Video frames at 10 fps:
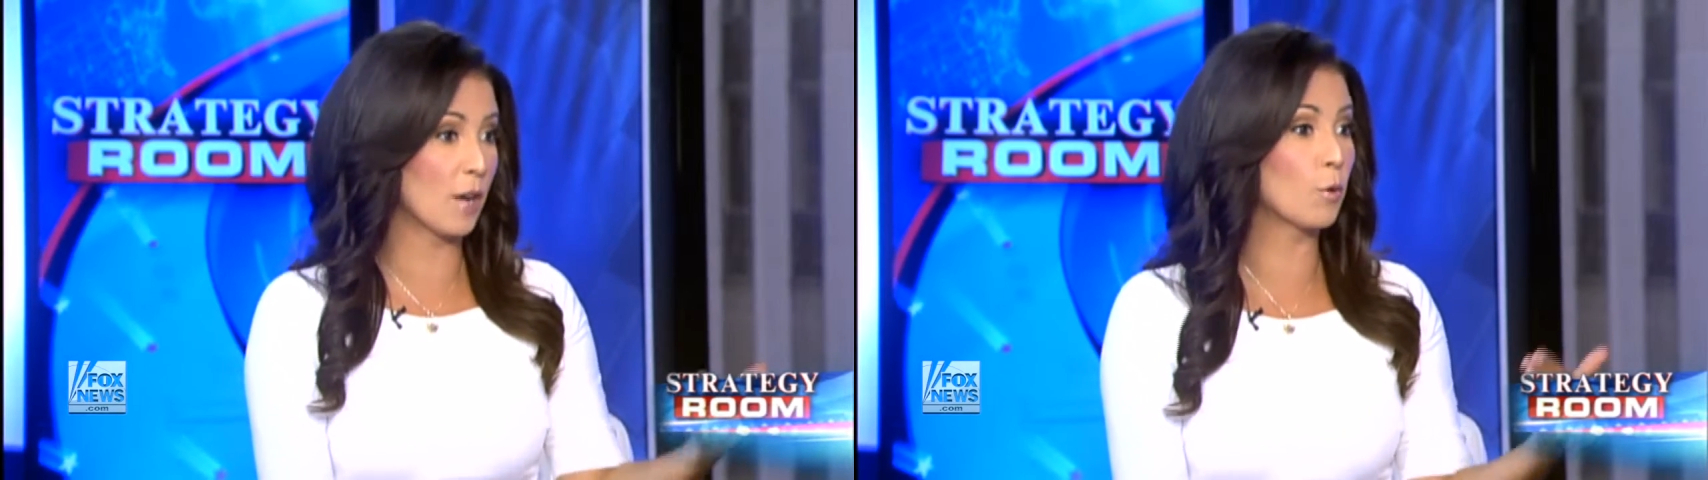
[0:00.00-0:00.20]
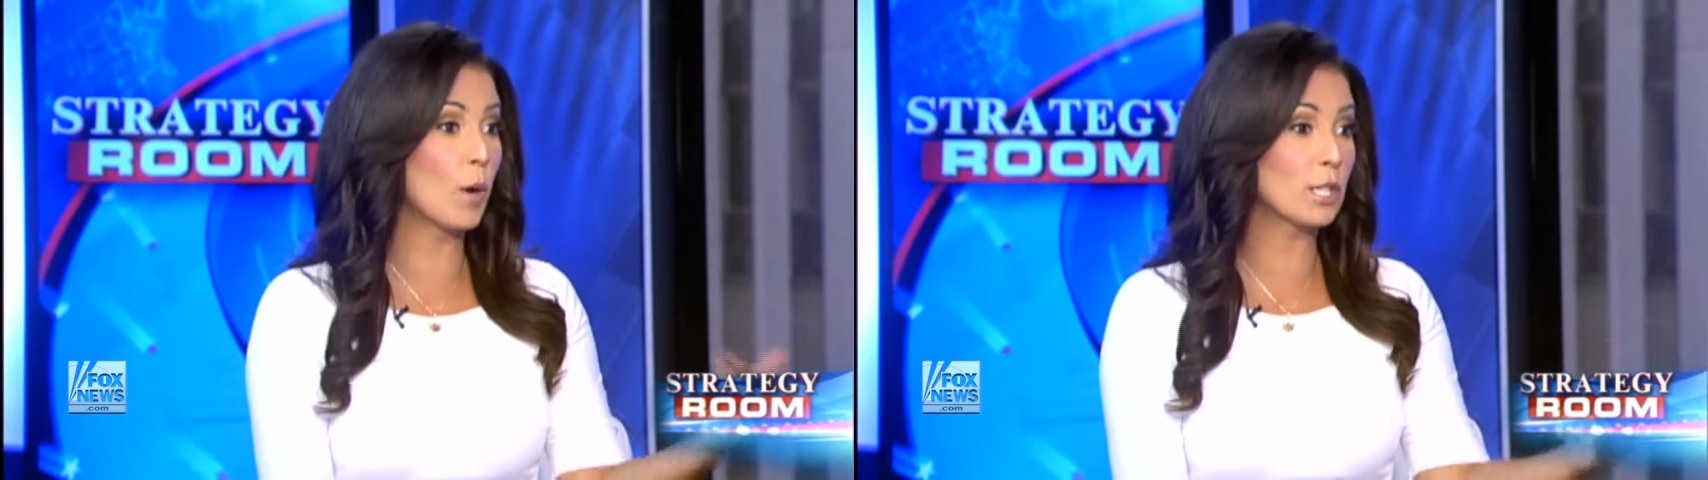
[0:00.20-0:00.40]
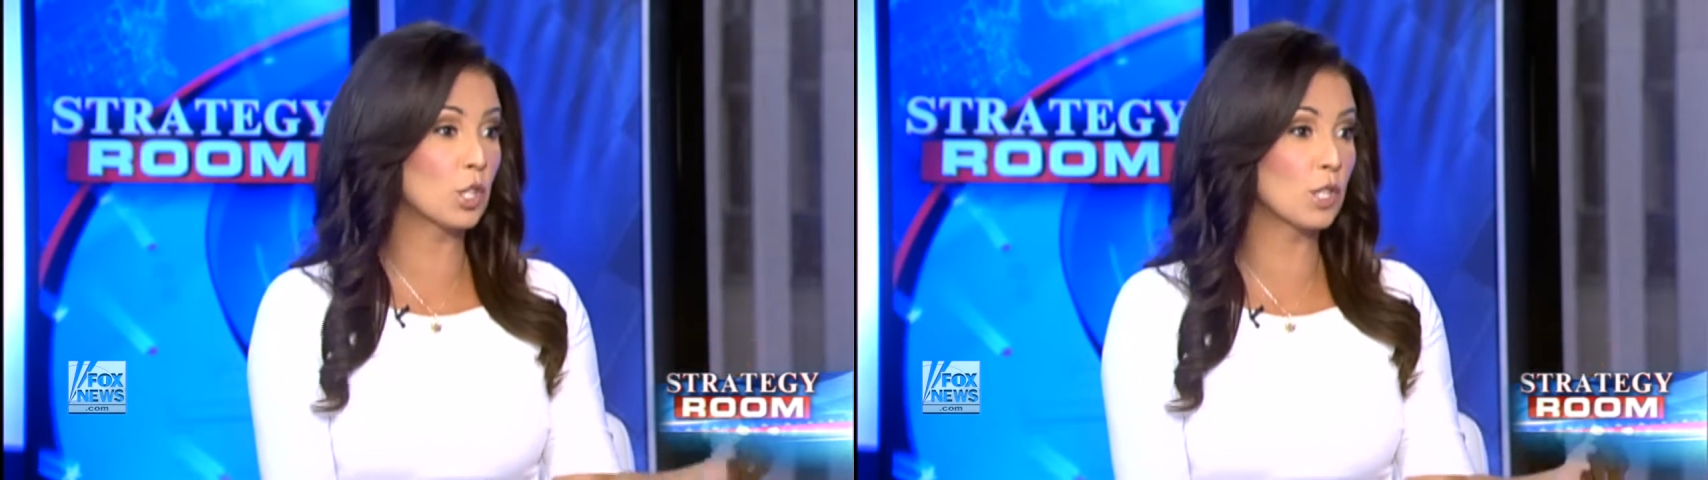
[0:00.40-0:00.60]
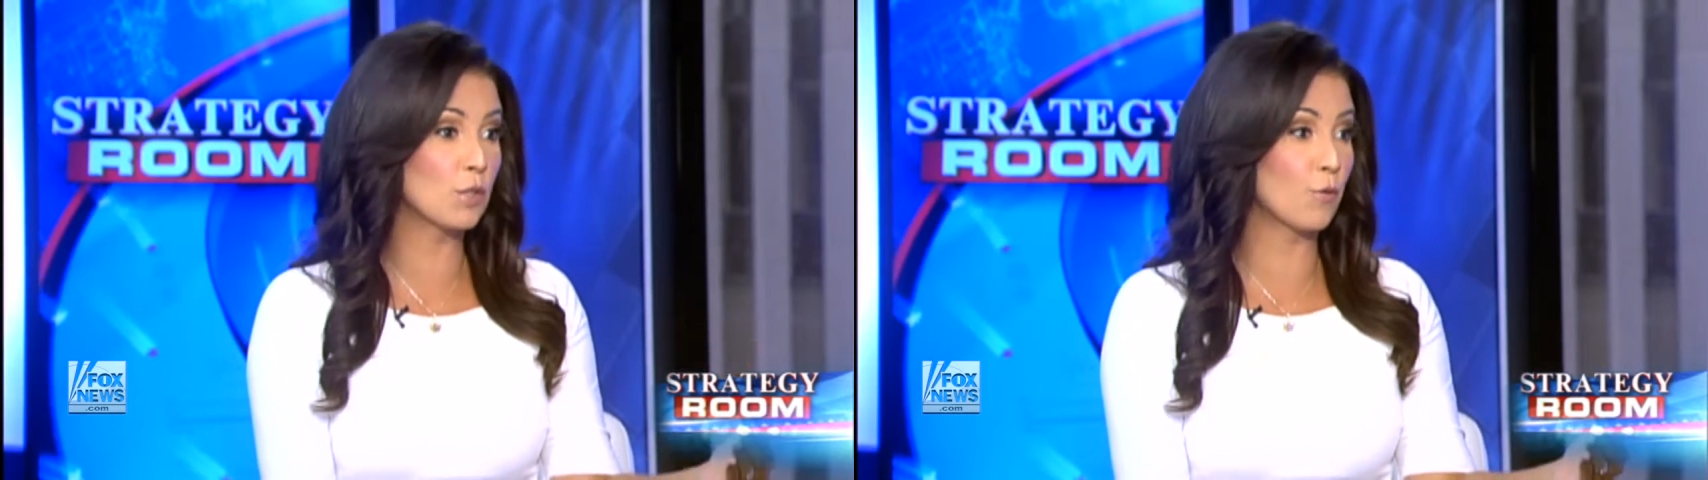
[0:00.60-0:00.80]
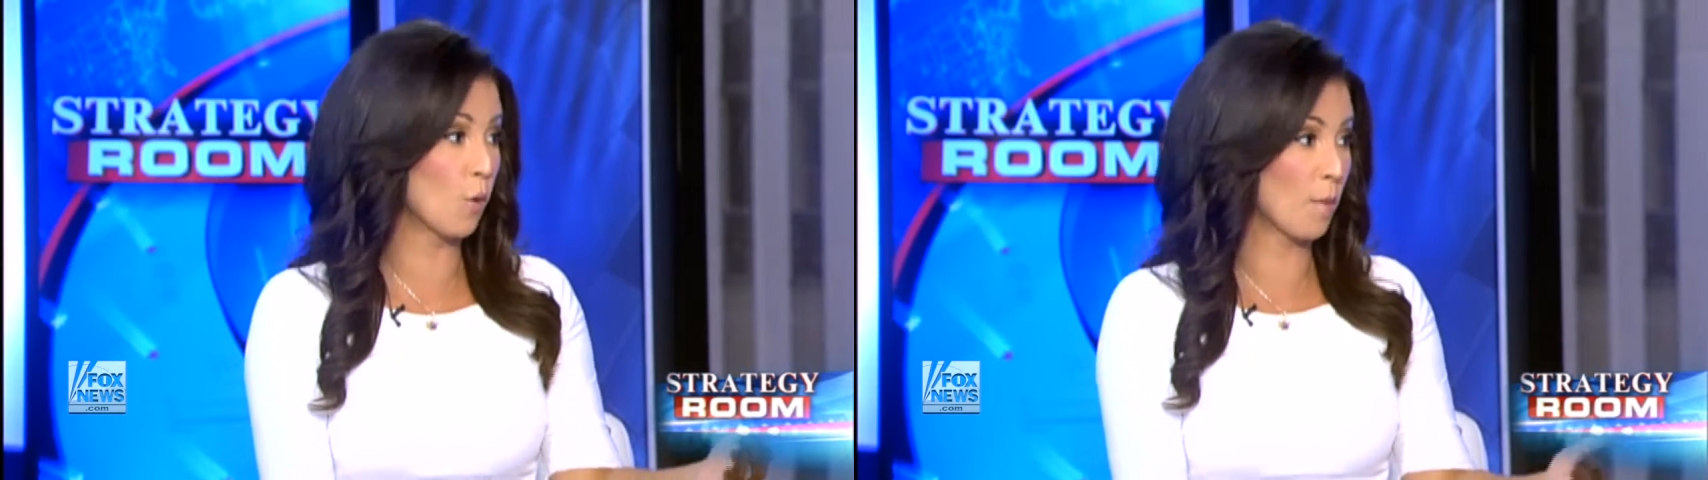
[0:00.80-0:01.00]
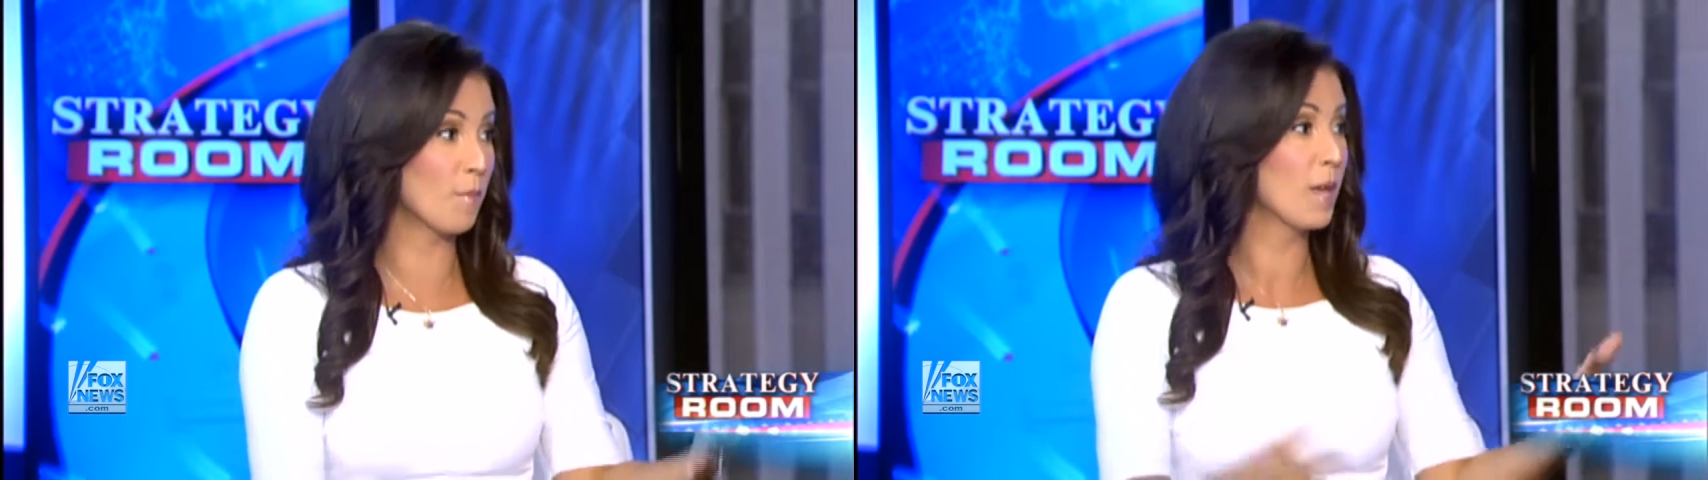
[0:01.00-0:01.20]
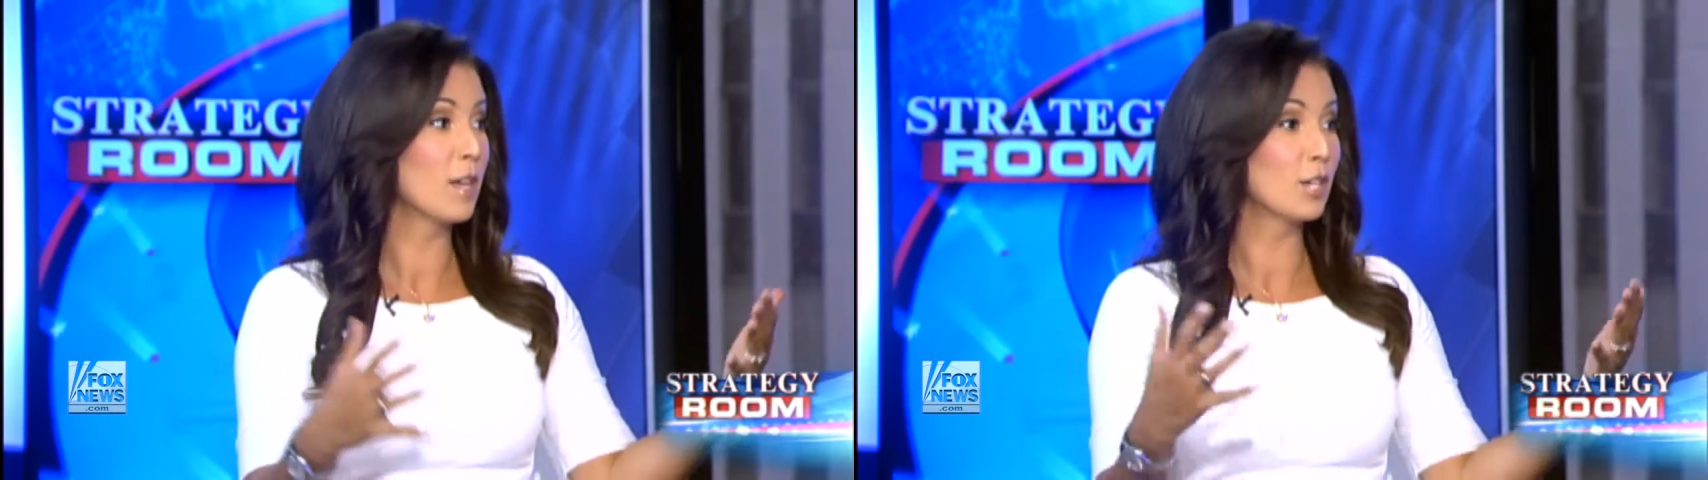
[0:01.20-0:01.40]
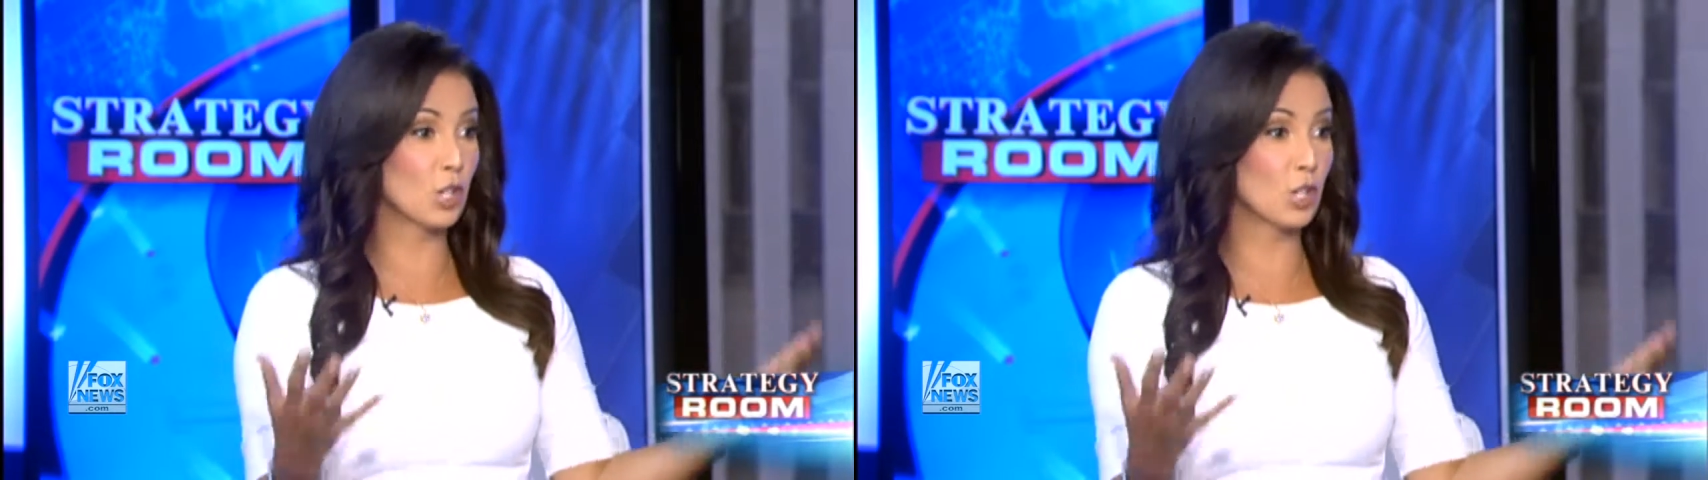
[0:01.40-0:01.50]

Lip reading: tough questions for them.